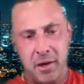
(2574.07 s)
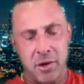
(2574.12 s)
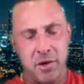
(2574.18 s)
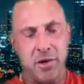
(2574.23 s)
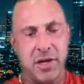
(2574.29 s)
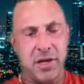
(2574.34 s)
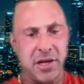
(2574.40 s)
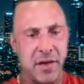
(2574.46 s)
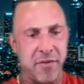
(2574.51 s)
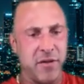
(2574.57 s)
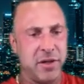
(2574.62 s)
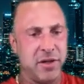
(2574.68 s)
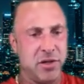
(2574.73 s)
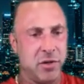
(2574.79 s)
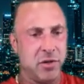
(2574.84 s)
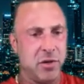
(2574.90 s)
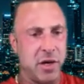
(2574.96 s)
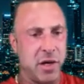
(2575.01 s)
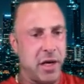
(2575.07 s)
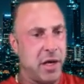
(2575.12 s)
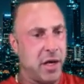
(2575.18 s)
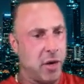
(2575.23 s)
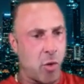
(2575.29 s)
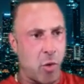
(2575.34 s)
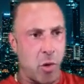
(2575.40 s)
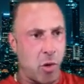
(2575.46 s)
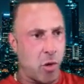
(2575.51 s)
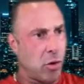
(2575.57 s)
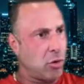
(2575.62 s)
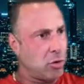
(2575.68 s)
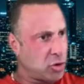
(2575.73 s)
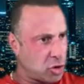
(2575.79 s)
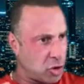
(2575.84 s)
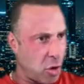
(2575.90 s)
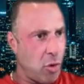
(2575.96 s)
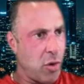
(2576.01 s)
you know, you can definitely do an
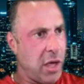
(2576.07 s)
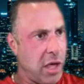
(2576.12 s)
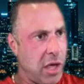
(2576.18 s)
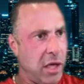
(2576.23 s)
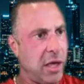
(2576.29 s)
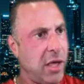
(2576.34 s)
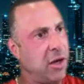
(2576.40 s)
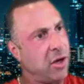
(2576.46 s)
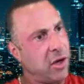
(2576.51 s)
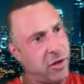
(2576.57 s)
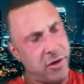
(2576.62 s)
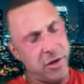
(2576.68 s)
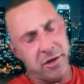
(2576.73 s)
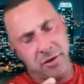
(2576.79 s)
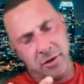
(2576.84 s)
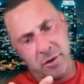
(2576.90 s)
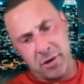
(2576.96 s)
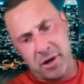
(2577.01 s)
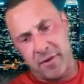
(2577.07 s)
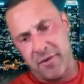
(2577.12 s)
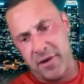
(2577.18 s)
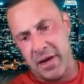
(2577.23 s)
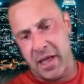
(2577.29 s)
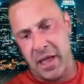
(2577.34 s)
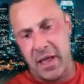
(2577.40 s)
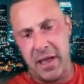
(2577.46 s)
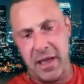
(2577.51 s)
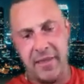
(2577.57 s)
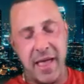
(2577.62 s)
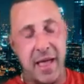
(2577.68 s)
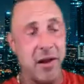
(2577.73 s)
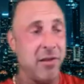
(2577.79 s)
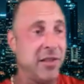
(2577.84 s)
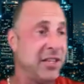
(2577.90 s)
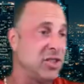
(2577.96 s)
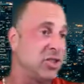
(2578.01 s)
oral troche, and you can do it every day. And
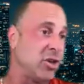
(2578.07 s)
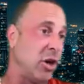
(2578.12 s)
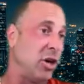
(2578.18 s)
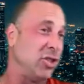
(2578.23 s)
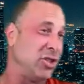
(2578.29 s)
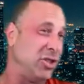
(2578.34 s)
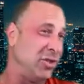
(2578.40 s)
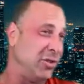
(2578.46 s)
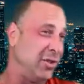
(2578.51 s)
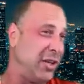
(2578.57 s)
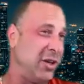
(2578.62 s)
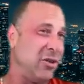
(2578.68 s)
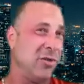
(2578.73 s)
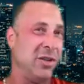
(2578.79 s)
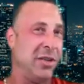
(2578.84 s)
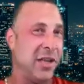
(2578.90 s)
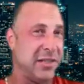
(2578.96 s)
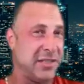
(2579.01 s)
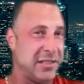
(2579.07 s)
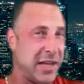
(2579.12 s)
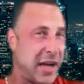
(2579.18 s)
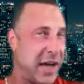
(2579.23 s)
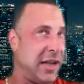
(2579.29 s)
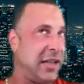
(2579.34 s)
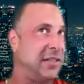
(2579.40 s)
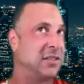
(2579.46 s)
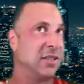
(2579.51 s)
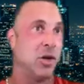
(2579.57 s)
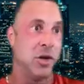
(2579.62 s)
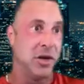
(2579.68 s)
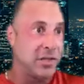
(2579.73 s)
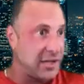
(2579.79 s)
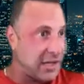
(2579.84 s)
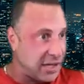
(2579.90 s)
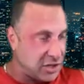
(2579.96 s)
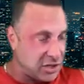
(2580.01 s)
that only starts you. You know, it's not as
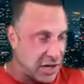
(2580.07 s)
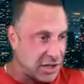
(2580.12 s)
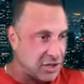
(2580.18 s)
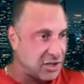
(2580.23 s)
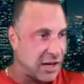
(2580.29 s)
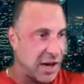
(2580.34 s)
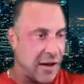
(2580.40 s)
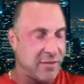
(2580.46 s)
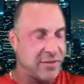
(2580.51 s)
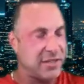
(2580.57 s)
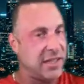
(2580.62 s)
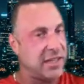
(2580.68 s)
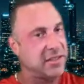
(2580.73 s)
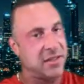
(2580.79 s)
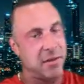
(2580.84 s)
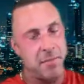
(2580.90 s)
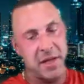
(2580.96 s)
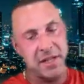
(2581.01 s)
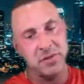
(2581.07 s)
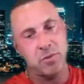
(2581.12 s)
good as an injection. Obviously, that's the